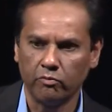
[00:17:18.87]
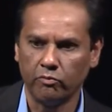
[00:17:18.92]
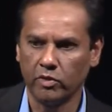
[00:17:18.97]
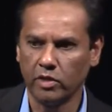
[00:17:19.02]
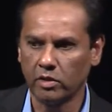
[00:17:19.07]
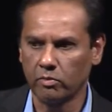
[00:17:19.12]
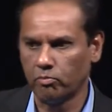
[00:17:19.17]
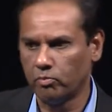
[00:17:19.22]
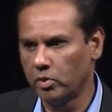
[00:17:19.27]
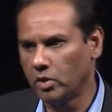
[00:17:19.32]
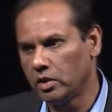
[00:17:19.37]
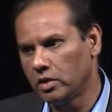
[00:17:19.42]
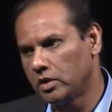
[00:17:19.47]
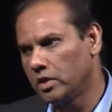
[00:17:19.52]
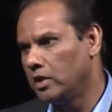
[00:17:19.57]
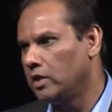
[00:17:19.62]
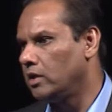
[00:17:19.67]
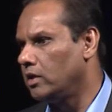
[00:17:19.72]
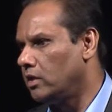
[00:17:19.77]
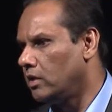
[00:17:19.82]
We are
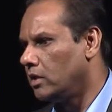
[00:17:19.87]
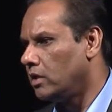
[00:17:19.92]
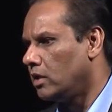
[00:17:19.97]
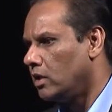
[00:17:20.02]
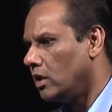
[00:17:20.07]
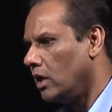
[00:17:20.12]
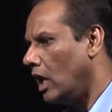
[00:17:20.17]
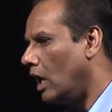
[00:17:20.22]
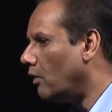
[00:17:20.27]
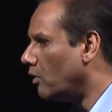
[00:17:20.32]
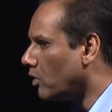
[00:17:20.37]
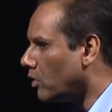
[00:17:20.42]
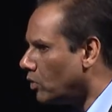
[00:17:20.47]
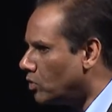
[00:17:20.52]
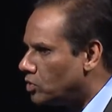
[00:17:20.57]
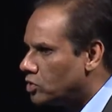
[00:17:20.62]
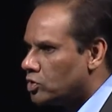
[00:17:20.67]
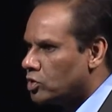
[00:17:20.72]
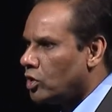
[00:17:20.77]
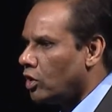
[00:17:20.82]
building our
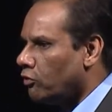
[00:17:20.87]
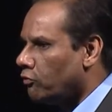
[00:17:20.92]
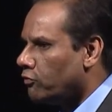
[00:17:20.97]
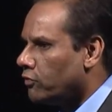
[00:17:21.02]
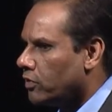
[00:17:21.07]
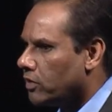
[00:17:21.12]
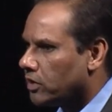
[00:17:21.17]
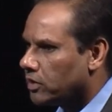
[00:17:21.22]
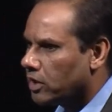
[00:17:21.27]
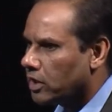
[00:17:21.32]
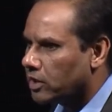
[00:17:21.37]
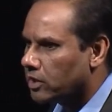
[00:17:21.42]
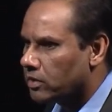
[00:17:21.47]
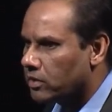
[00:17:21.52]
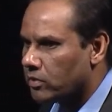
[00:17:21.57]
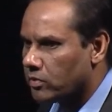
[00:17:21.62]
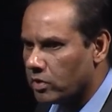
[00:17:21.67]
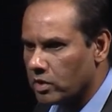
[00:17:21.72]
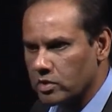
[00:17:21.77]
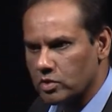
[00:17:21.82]
own software
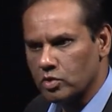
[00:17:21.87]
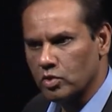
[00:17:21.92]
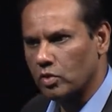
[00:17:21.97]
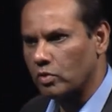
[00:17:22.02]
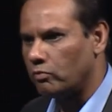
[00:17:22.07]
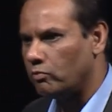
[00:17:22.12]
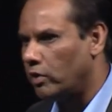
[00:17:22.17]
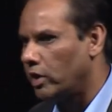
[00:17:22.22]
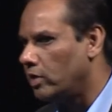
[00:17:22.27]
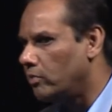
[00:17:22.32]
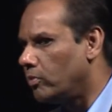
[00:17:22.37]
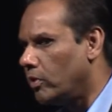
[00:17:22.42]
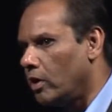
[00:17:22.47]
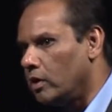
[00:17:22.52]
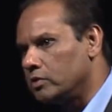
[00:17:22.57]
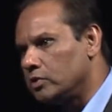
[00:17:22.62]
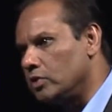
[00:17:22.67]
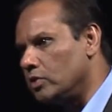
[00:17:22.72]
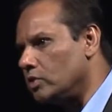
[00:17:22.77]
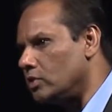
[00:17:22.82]
that runs on white
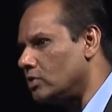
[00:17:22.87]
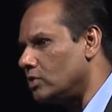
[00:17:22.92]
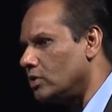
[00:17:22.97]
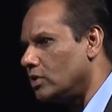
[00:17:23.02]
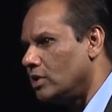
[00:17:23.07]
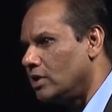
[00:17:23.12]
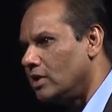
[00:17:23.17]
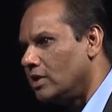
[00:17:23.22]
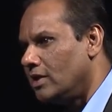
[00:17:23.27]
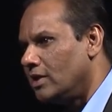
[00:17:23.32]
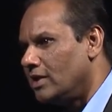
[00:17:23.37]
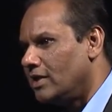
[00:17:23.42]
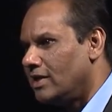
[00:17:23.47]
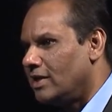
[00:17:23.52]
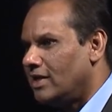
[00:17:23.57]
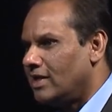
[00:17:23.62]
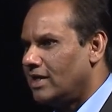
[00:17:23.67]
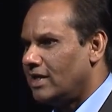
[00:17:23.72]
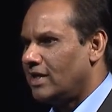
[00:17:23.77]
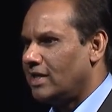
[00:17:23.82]
boxes
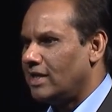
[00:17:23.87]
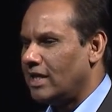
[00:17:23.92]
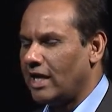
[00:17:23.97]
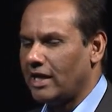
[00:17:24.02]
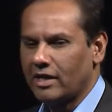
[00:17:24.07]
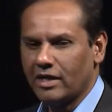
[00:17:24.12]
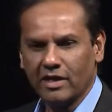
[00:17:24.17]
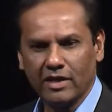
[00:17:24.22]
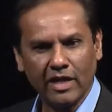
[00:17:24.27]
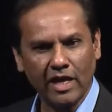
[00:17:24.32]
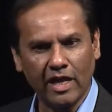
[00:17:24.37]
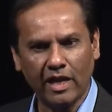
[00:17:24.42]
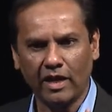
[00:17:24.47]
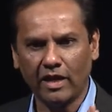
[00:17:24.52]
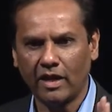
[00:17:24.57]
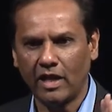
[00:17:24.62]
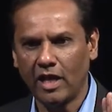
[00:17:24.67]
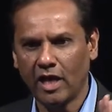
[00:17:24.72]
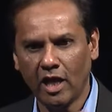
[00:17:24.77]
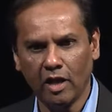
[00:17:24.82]
that
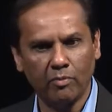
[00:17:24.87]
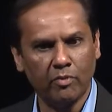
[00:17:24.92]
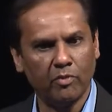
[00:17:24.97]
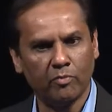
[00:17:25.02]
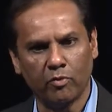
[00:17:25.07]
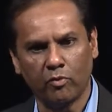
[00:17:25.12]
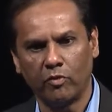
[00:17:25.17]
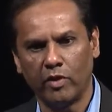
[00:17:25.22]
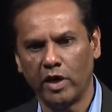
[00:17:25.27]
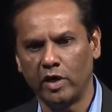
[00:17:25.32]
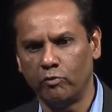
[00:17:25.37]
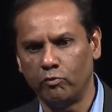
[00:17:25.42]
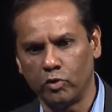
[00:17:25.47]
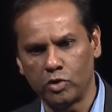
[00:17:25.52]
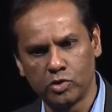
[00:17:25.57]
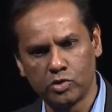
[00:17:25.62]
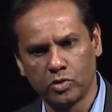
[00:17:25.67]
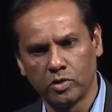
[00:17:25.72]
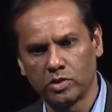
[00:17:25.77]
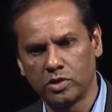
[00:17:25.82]
can help provide
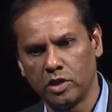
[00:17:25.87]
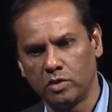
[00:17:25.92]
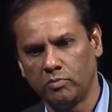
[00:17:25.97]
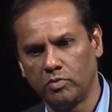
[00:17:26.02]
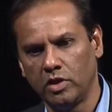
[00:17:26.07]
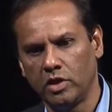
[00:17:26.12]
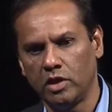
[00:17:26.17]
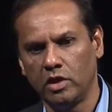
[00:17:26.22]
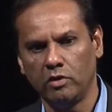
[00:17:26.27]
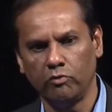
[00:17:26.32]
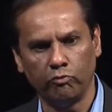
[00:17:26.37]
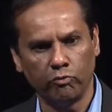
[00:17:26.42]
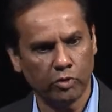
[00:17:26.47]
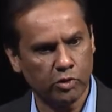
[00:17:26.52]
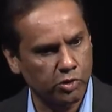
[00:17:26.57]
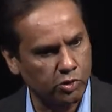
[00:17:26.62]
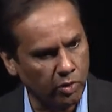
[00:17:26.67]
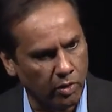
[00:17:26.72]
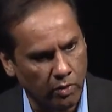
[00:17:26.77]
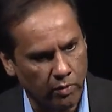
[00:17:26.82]
virtual CPE,
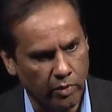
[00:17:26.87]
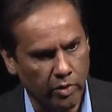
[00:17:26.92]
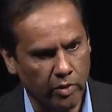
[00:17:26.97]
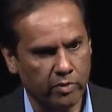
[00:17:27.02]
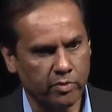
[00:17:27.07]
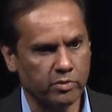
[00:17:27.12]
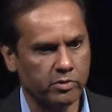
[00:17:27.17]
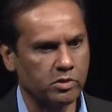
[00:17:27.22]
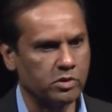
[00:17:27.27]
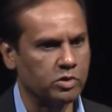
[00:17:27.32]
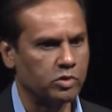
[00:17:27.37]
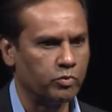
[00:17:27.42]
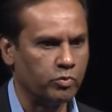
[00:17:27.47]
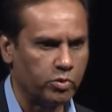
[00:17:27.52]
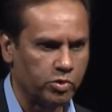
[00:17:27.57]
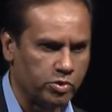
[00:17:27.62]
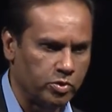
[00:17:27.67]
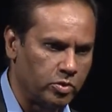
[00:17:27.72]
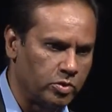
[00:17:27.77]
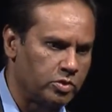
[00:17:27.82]
virtual routers,
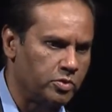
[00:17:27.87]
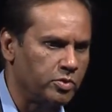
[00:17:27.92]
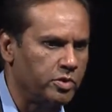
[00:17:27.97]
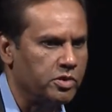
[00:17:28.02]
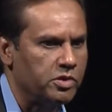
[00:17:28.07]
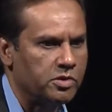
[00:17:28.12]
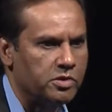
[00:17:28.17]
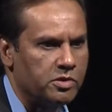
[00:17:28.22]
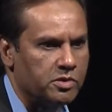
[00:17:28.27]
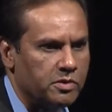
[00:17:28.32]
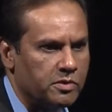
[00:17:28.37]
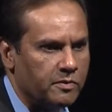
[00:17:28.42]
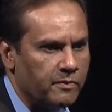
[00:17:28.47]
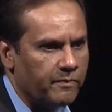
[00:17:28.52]
virtual switches.